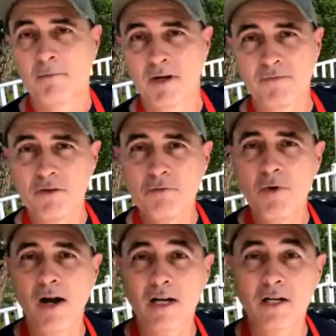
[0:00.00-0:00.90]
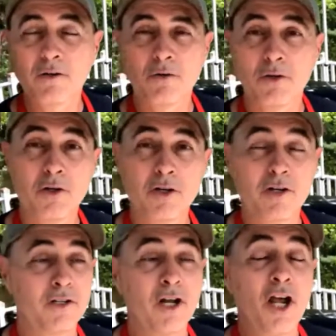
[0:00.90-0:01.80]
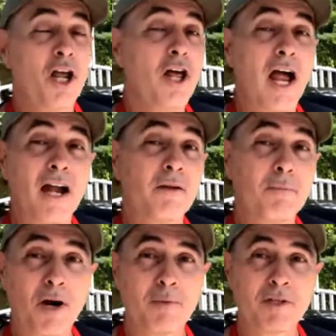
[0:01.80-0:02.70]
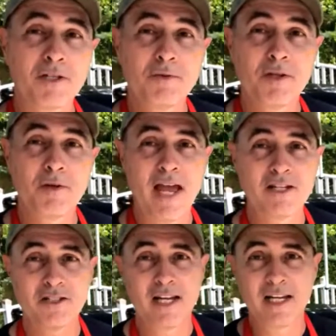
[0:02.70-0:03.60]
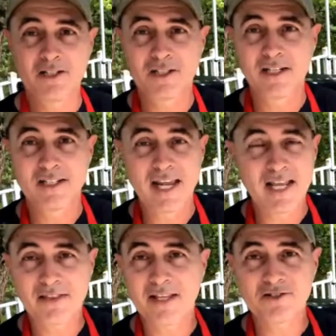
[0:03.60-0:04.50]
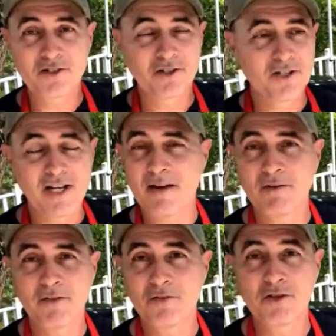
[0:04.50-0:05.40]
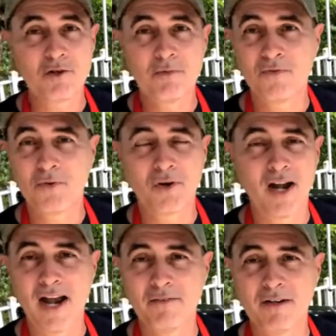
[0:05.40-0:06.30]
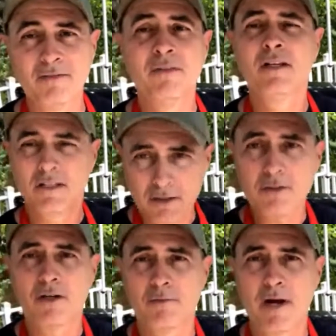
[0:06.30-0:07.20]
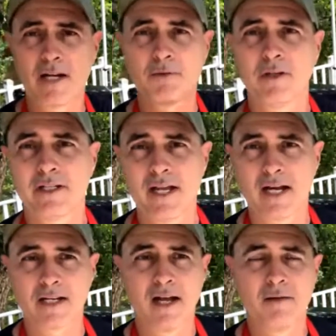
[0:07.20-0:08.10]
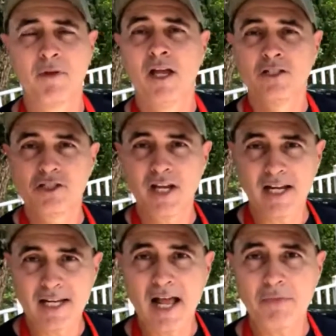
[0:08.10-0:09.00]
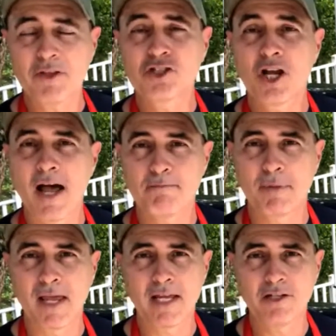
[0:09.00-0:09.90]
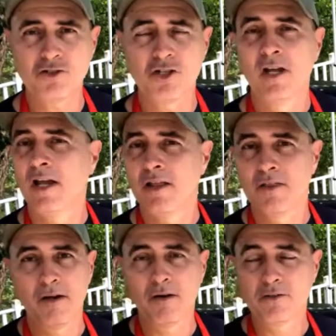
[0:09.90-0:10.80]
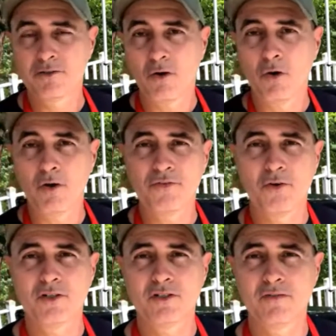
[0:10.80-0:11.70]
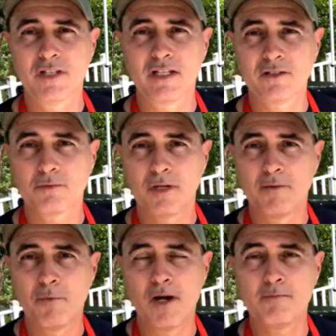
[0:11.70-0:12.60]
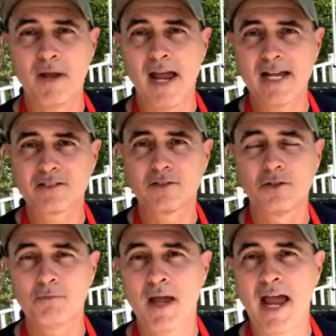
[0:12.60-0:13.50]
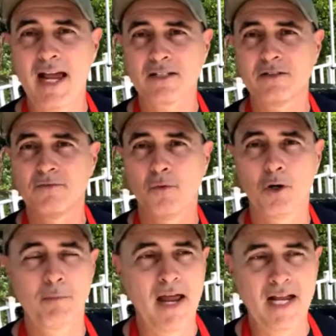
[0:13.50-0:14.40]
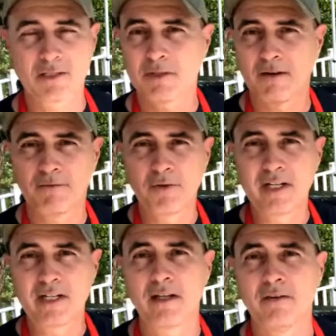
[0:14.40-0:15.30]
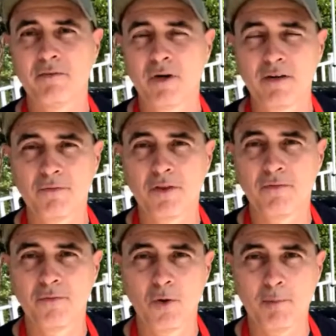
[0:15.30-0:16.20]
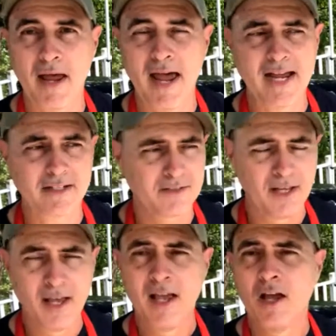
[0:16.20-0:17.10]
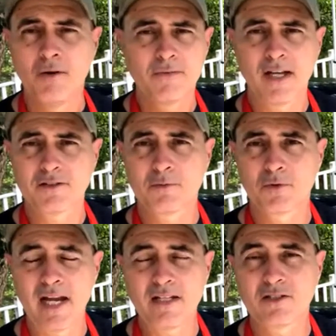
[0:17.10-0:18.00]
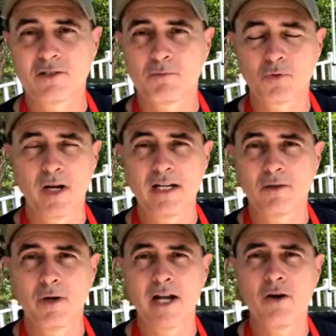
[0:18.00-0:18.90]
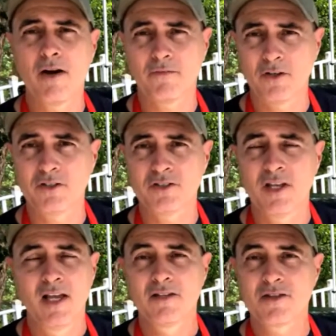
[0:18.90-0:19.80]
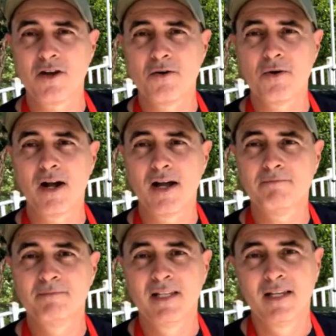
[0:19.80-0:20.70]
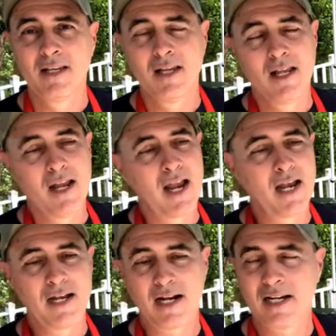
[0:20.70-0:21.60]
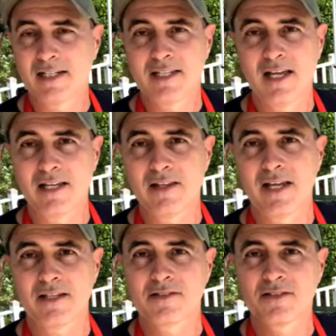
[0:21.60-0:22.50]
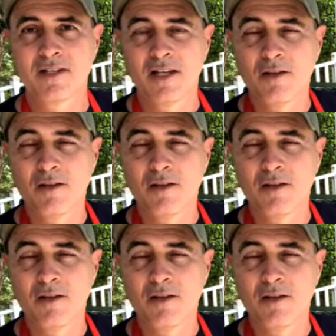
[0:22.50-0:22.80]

But if you want to learn how to barbecue with imagination and take things you could never do before ever, you go to mygrillie.com. Check out the shop page. There's all sorts of deals. We have 1-packs, 2-packs, and 4-packs. We've got free delivery for the 4-packs. We've got some great offers. So, and I'm going to tell you this.